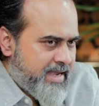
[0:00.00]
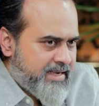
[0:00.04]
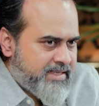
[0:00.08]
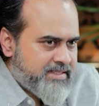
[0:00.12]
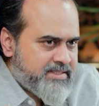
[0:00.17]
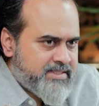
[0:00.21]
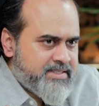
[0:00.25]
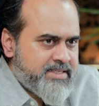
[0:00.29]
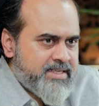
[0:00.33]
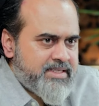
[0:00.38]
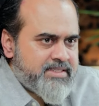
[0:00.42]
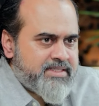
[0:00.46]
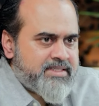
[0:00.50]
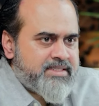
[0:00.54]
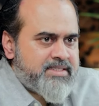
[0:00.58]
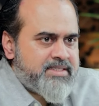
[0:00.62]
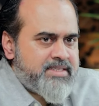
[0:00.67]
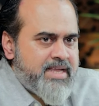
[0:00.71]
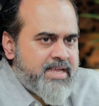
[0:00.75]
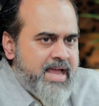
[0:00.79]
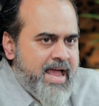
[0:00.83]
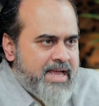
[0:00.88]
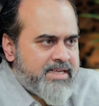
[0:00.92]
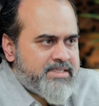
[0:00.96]
It
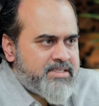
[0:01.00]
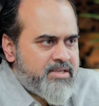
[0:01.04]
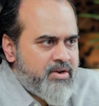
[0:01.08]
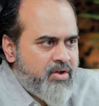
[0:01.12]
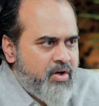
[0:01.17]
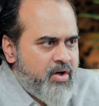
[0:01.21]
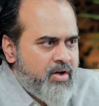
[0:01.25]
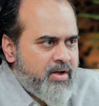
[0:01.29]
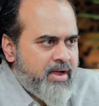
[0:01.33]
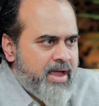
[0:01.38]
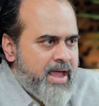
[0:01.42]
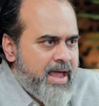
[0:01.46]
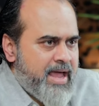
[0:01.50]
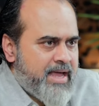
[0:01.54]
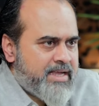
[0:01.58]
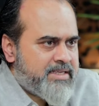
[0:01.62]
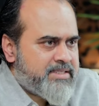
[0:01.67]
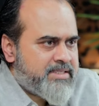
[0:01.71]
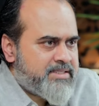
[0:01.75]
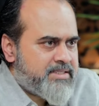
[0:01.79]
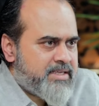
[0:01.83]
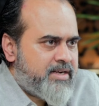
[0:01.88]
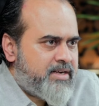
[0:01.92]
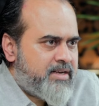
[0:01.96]
exists as long
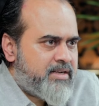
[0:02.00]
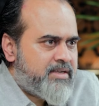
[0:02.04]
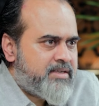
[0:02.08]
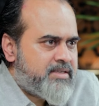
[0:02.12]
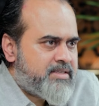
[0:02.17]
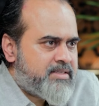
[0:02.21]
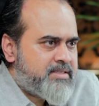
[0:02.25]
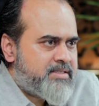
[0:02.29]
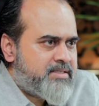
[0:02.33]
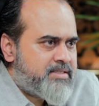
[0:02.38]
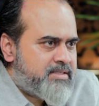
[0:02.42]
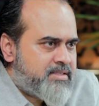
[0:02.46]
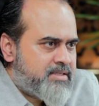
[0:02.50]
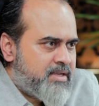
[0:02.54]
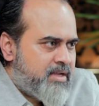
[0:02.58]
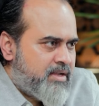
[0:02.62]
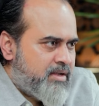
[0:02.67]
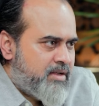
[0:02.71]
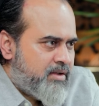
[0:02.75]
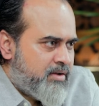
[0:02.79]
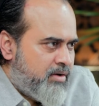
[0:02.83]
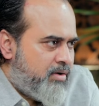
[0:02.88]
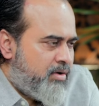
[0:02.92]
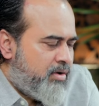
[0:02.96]
as it
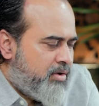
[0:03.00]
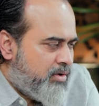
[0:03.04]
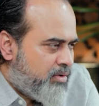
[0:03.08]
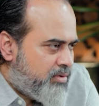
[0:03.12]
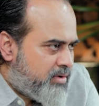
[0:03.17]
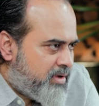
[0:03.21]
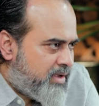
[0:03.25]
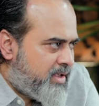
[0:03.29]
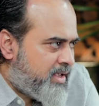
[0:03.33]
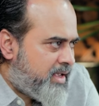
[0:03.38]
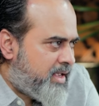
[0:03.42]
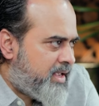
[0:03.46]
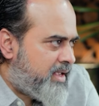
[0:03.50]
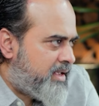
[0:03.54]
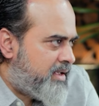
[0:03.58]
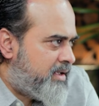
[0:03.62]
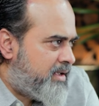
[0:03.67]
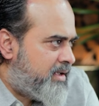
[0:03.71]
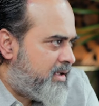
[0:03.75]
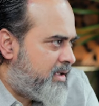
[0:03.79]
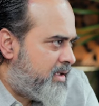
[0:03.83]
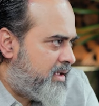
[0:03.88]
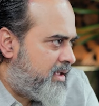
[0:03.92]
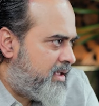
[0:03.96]
is
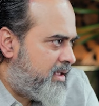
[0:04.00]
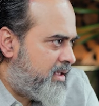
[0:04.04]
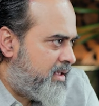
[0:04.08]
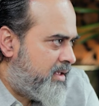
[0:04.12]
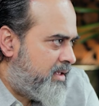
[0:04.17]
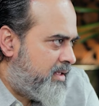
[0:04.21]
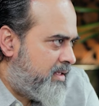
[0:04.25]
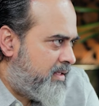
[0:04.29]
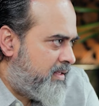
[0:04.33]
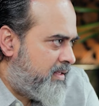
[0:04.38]
looking